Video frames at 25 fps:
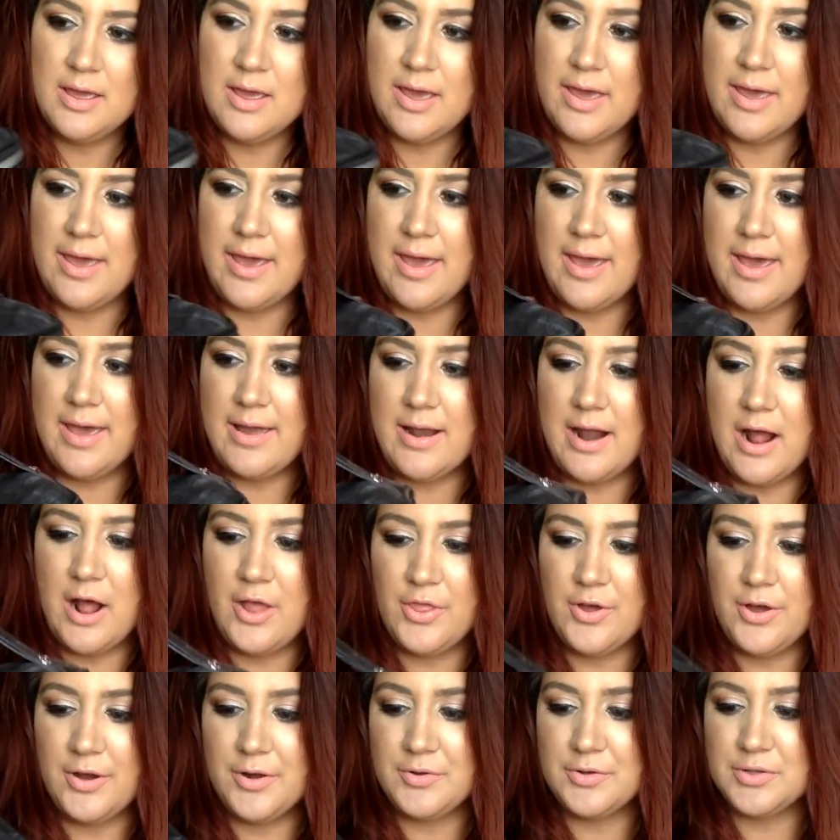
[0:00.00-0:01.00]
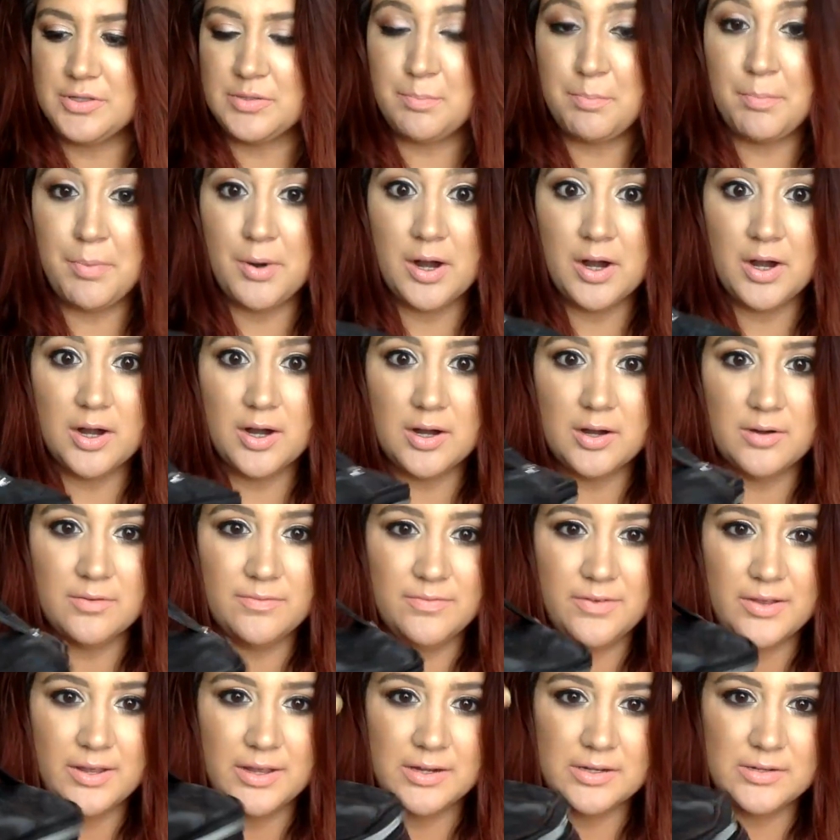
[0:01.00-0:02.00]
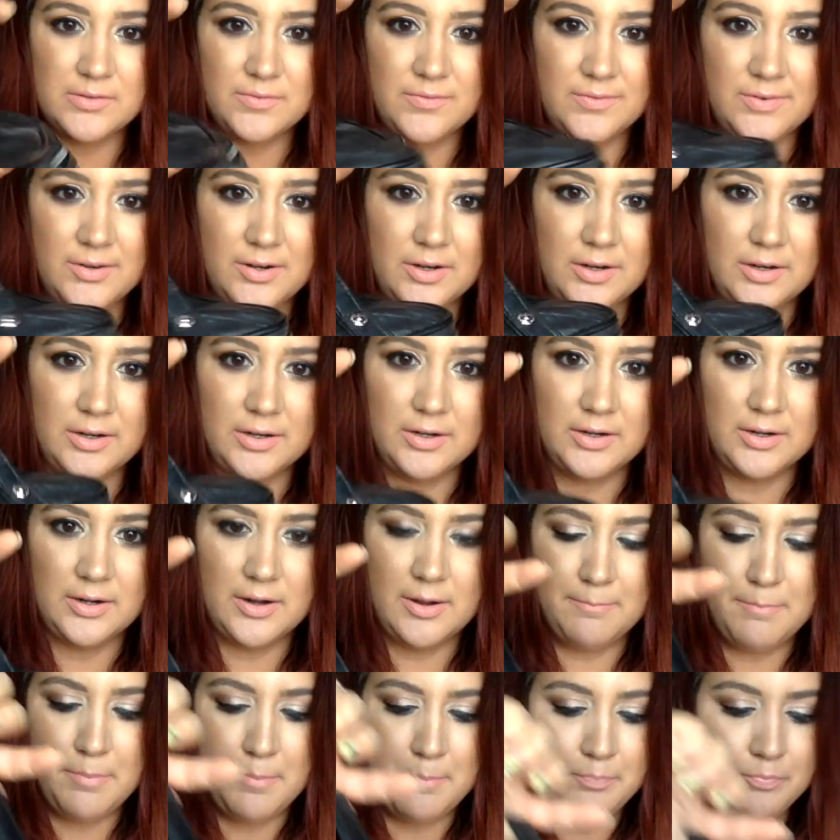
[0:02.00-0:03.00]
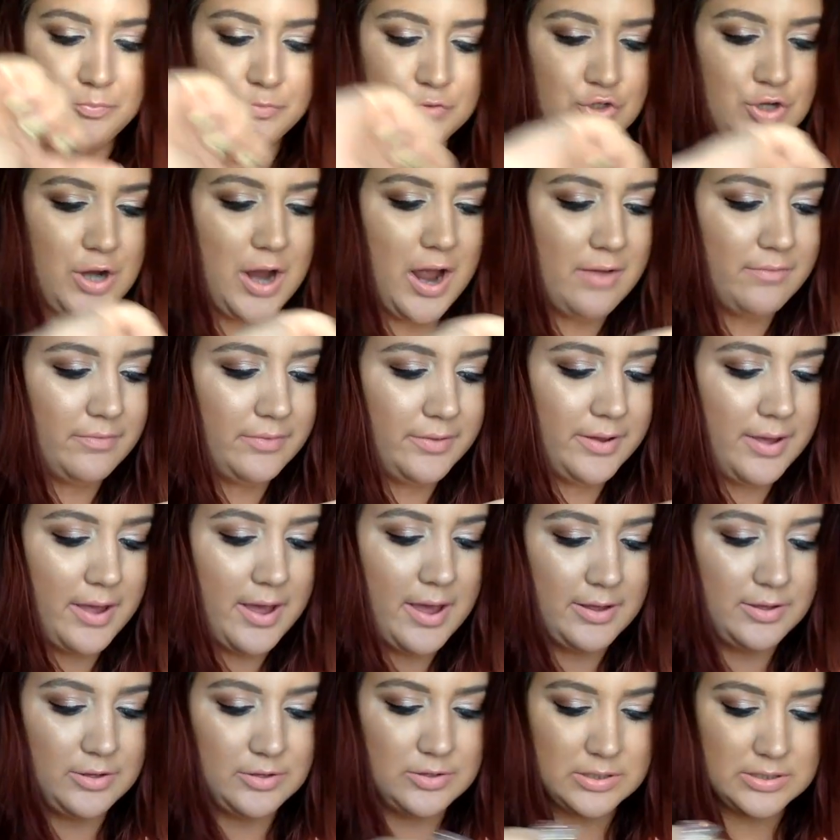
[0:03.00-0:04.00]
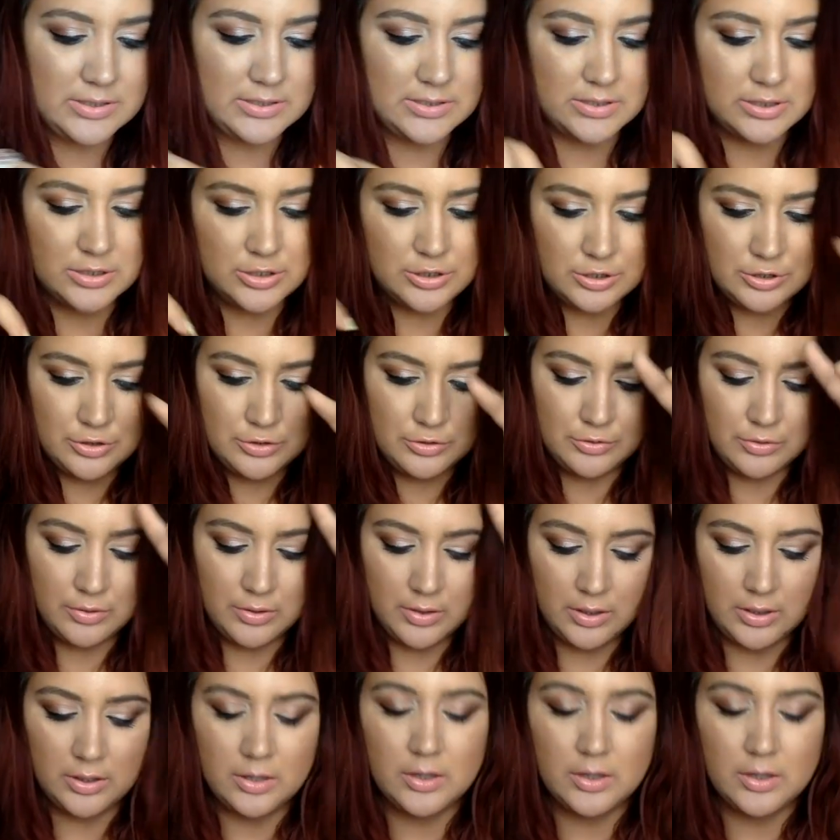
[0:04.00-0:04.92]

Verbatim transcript: and I thought it was perfect for traveling. I used to